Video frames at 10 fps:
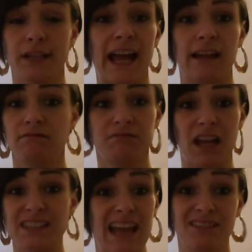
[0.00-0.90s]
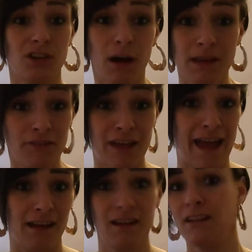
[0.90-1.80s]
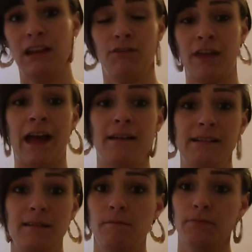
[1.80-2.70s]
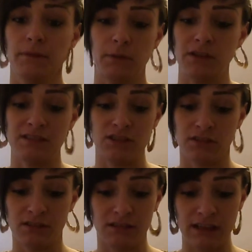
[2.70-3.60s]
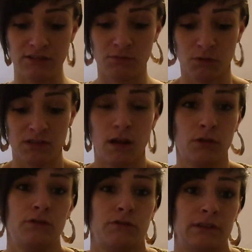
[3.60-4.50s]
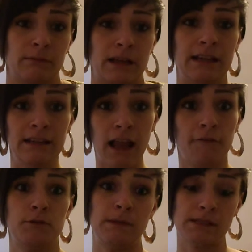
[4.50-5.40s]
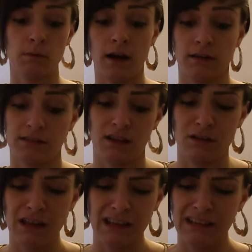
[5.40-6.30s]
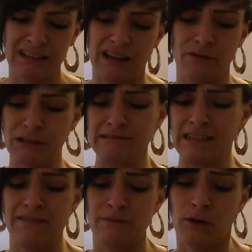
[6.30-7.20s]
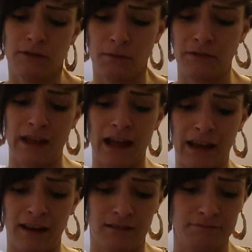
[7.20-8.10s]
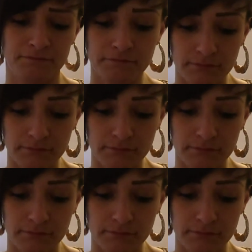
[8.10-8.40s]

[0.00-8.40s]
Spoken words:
had like 10 times, if that, because it just was no good for him. He loved to be swung, so yeah, I wouldn't even bother with that again.